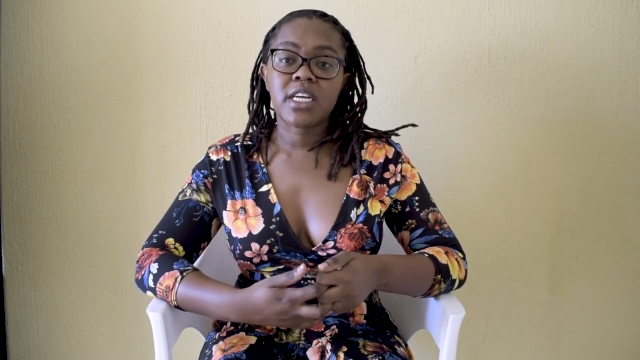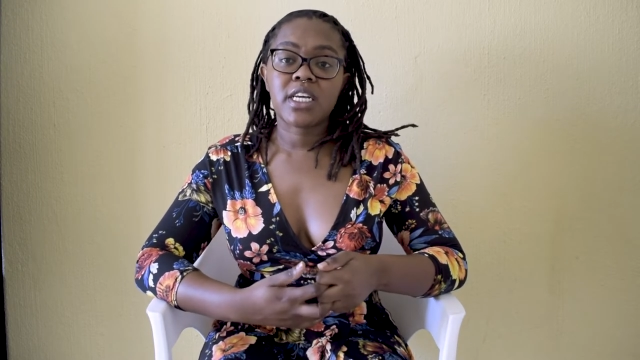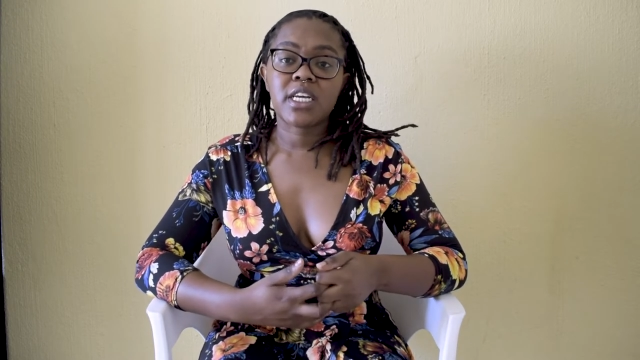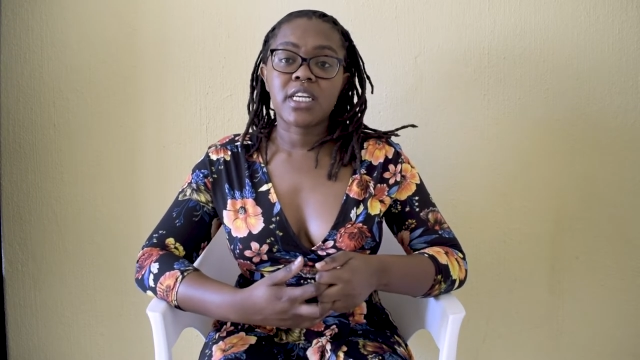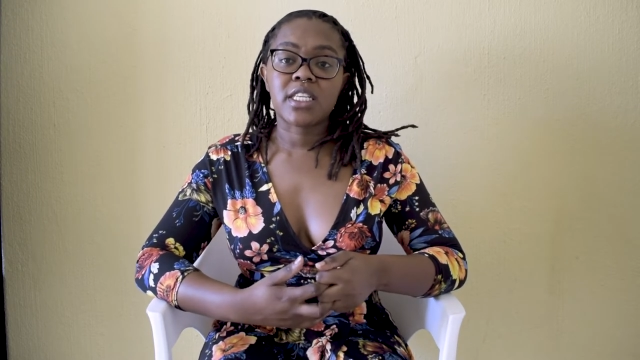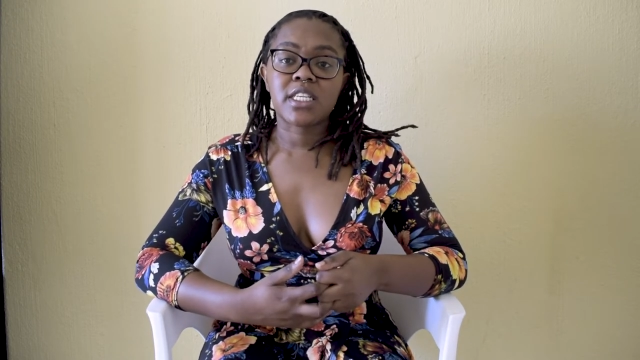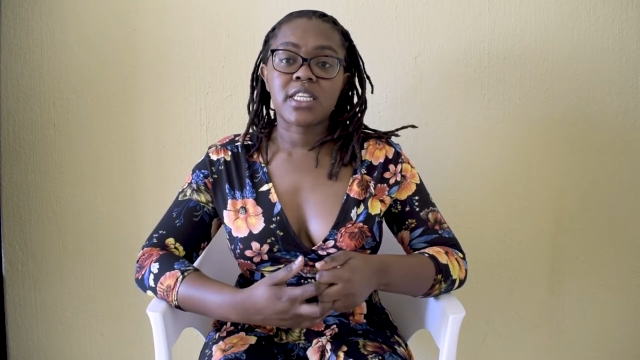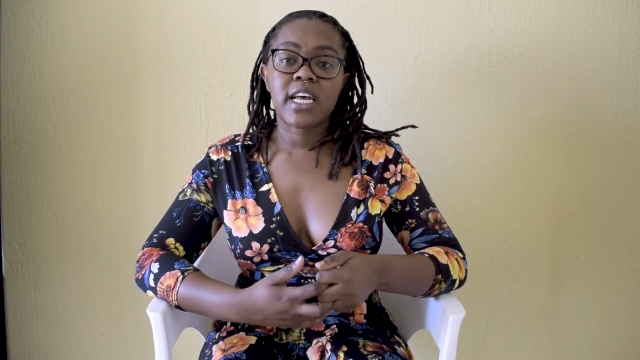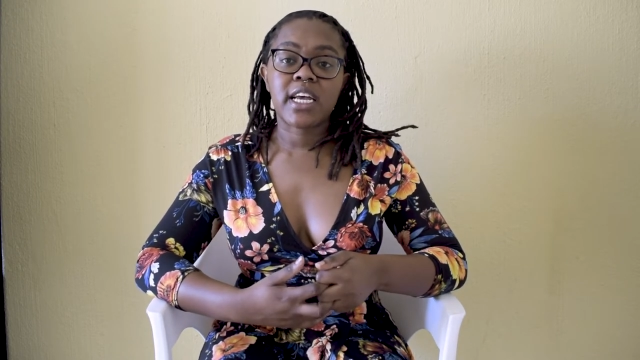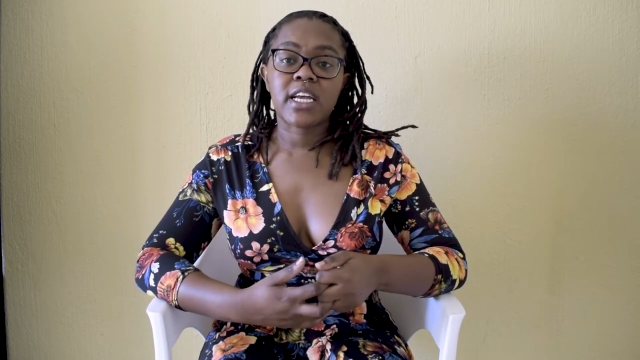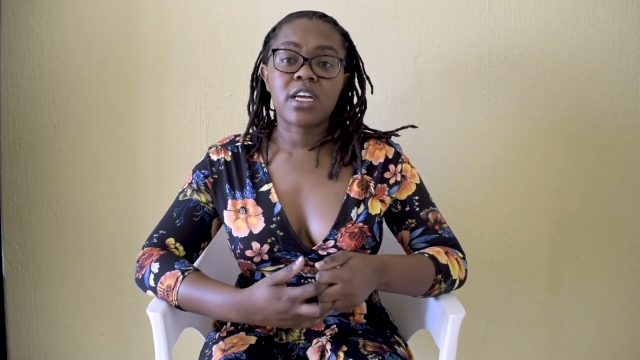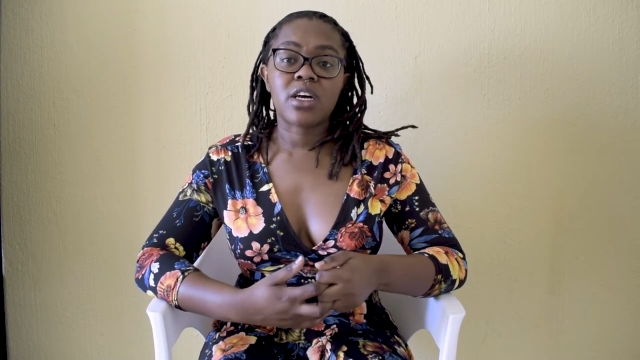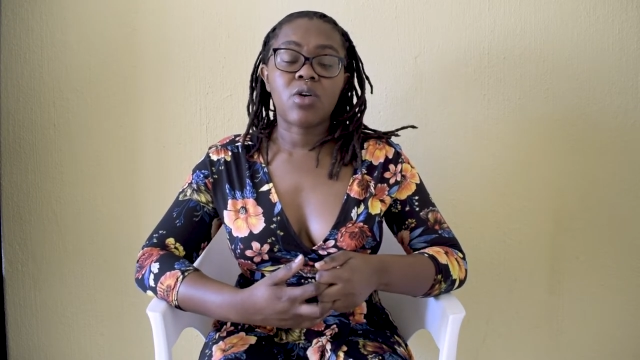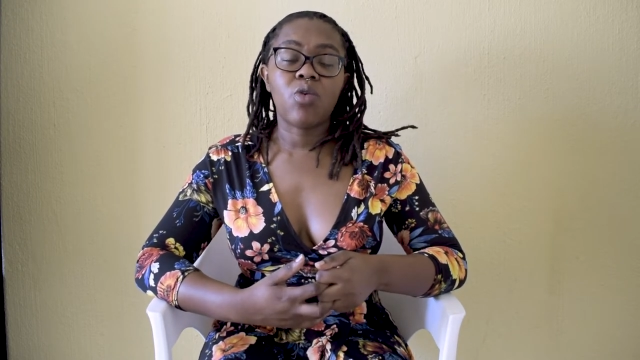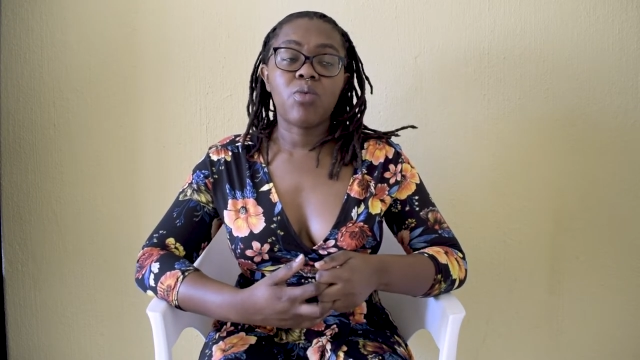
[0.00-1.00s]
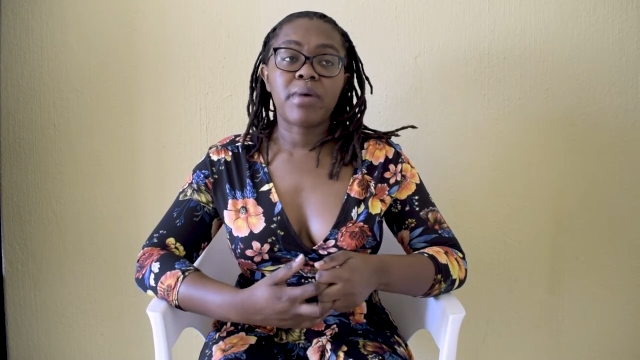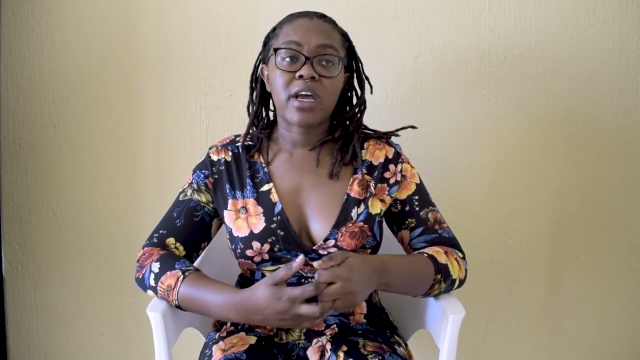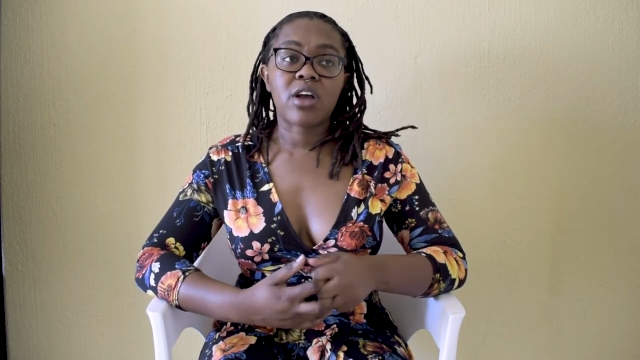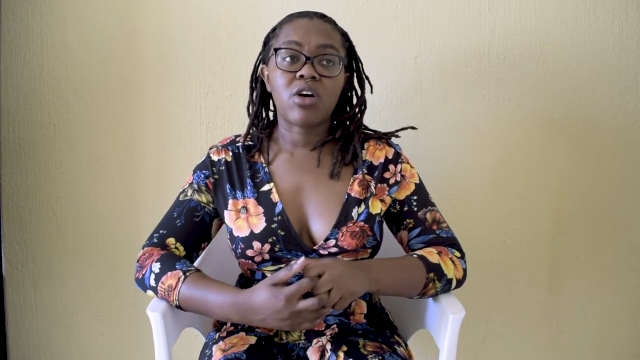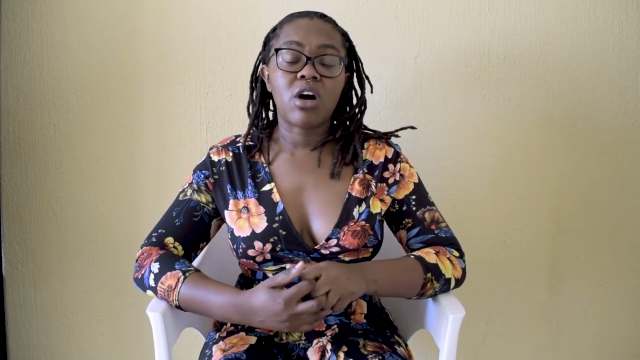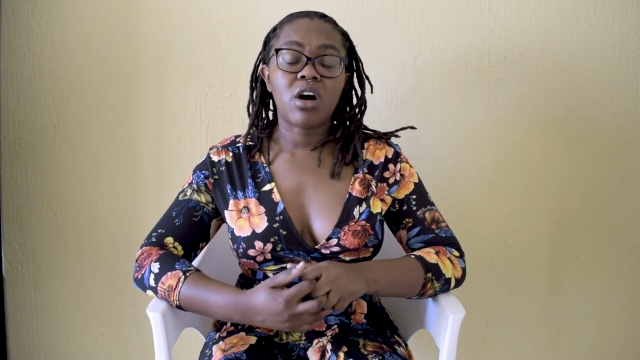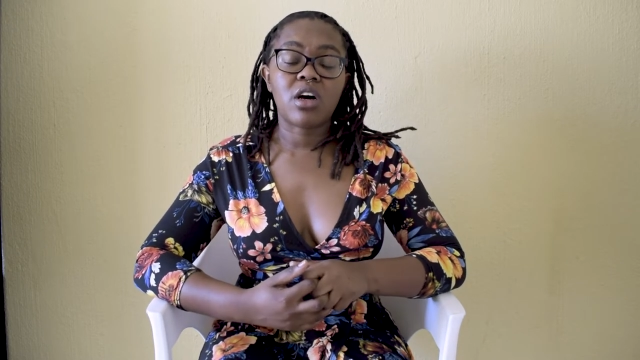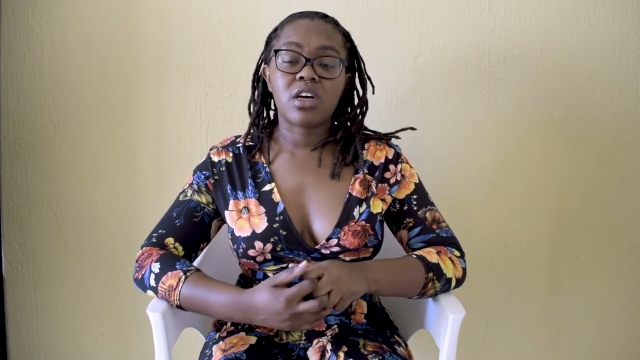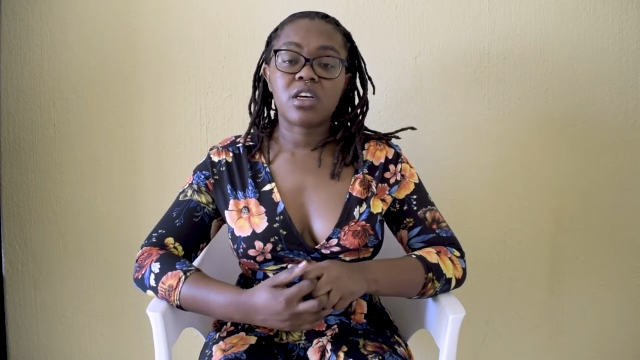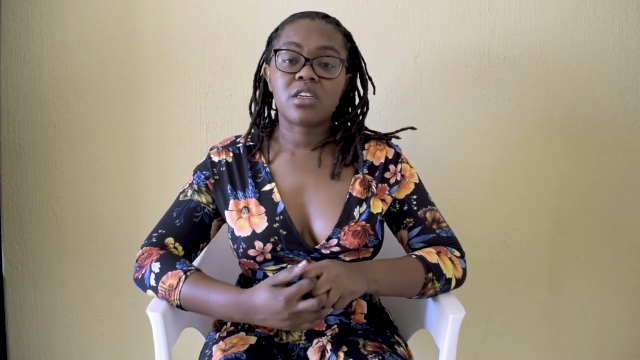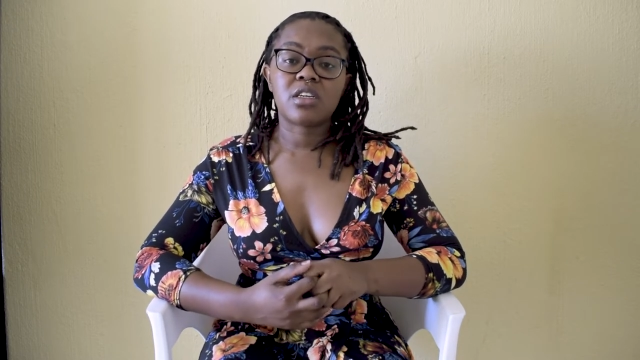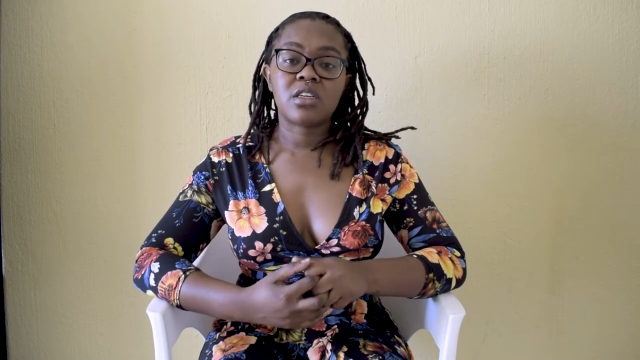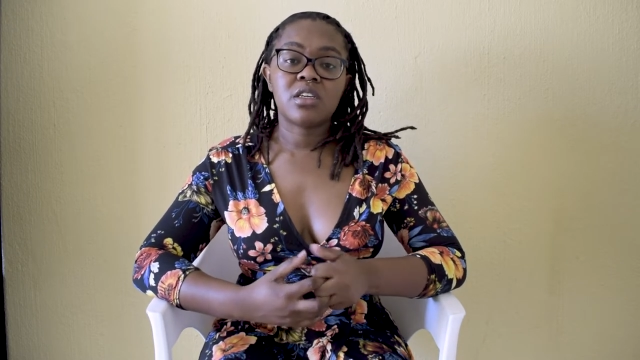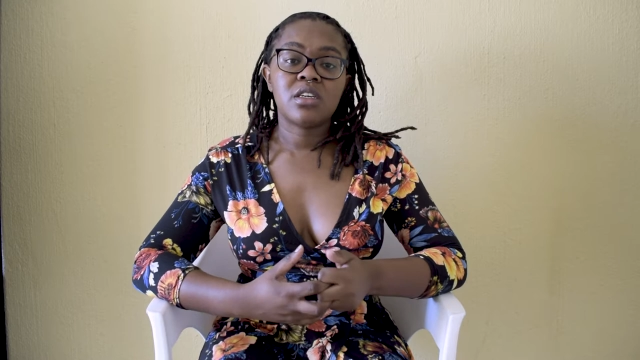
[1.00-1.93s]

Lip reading: it's like, oh my god,